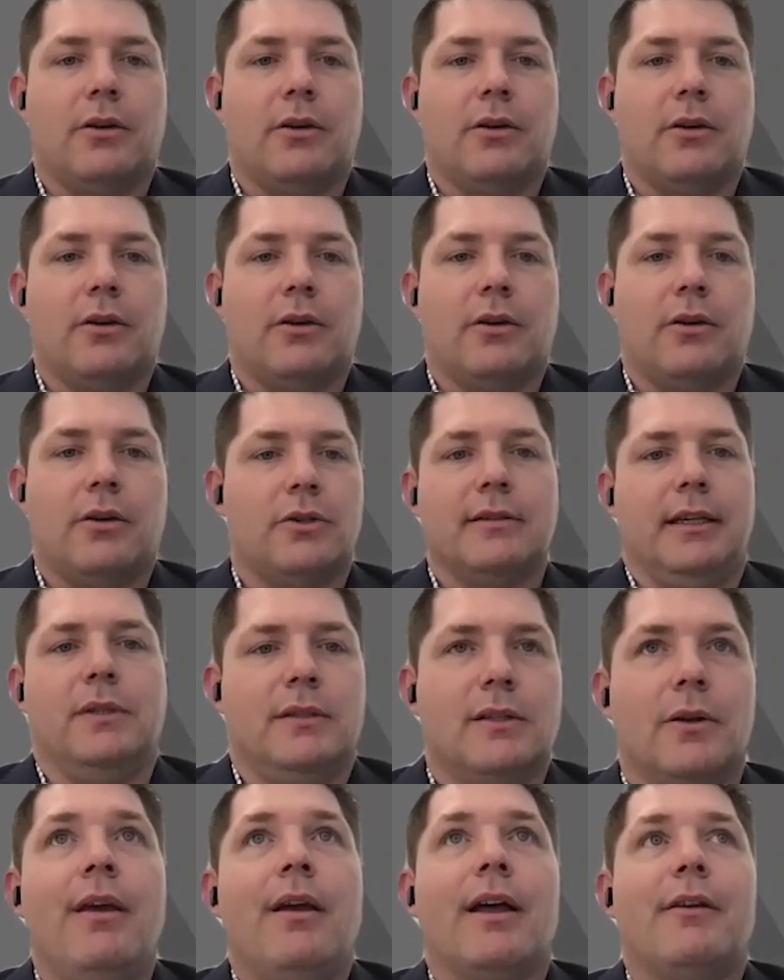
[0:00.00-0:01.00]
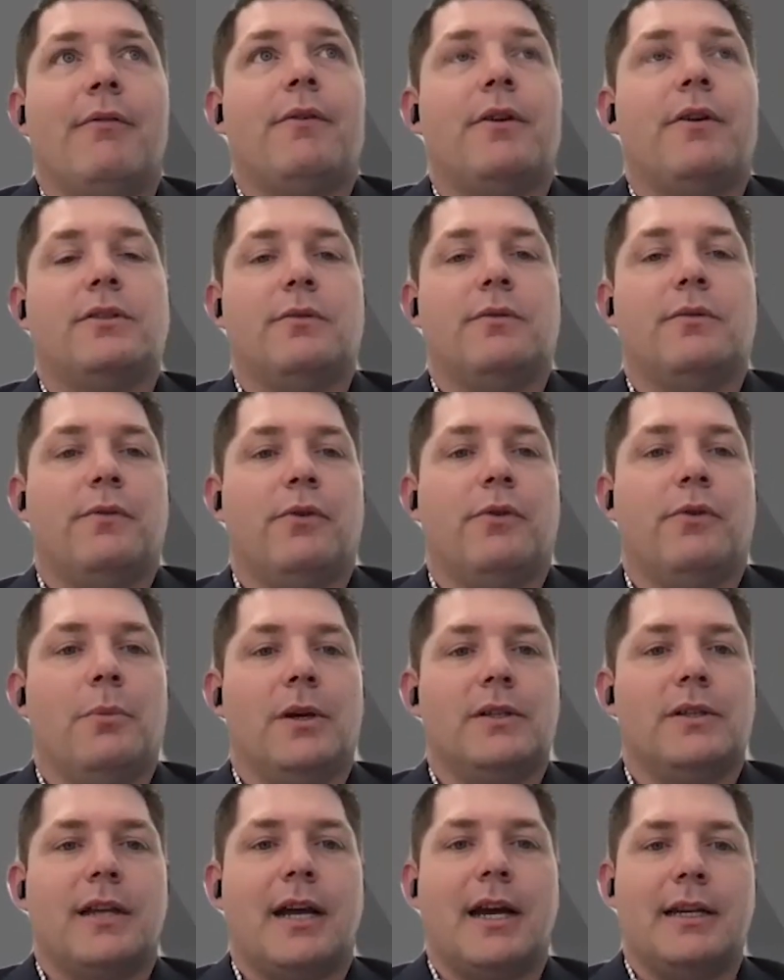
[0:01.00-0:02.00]
So I think first and
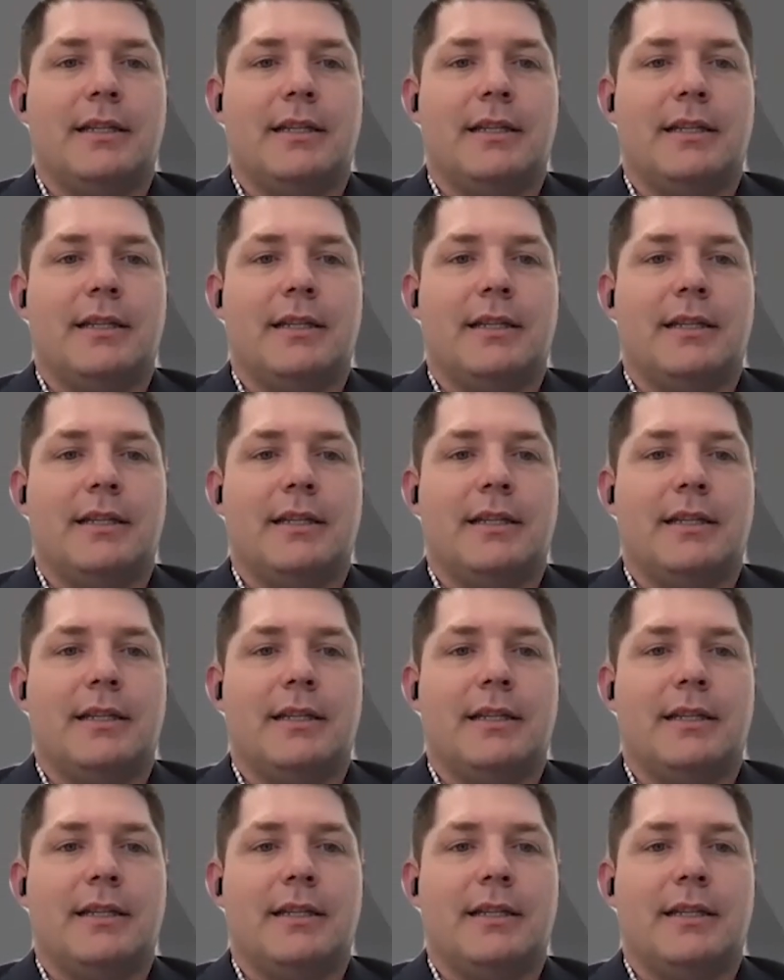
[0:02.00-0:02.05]
foremost,